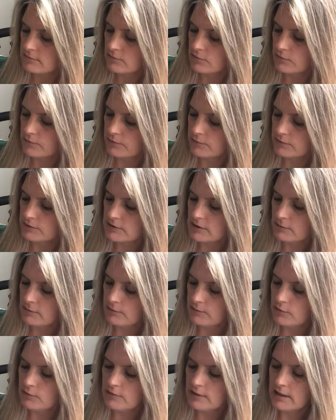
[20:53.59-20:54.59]
true for some
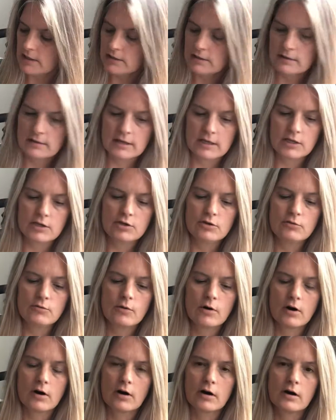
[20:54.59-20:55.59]
of you, that, that
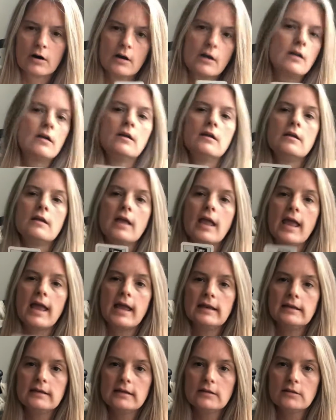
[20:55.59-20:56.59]
you are
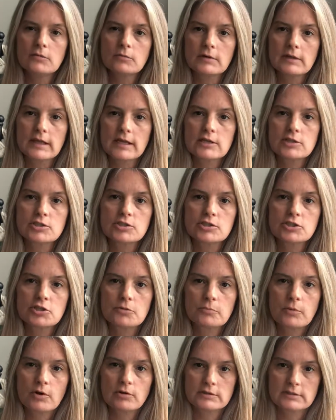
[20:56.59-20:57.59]
ending the
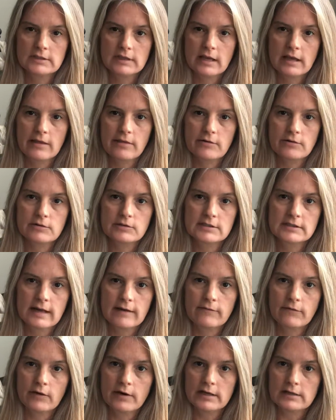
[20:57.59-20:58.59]
relationship altogether,
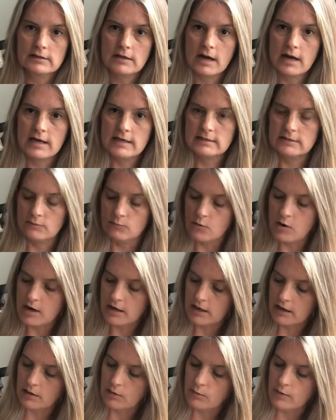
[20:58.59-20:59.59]
severing ties and
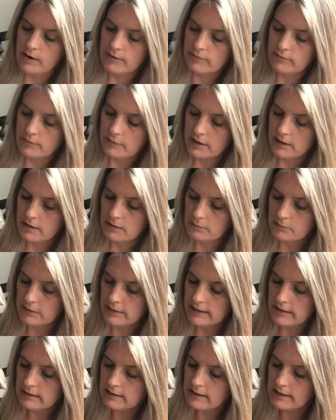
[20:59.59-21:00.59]
walking away from it
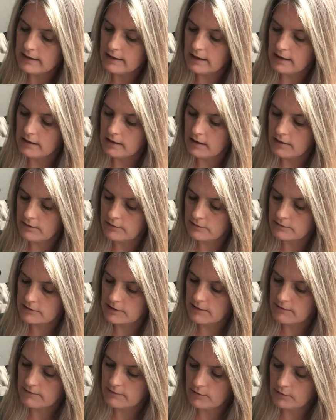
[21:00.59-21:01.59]
completely. And others,
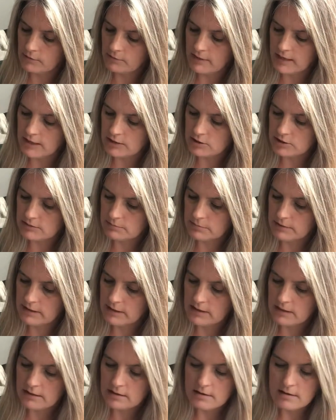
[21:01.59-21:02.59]
I feel, may just
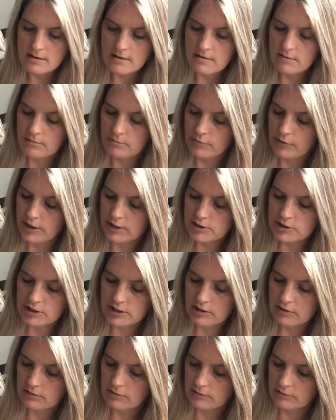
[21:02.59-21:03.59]
be branching
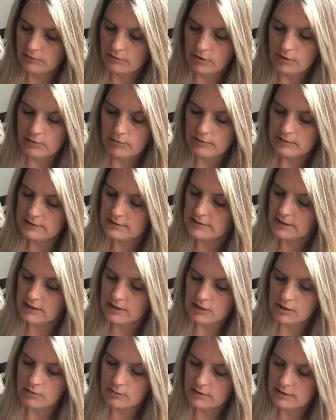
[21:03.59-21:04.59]
out on their own and saying,
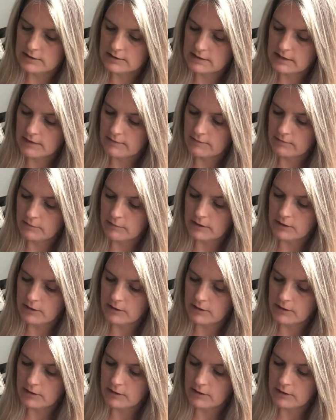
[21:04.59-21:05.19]
you know what, it's time for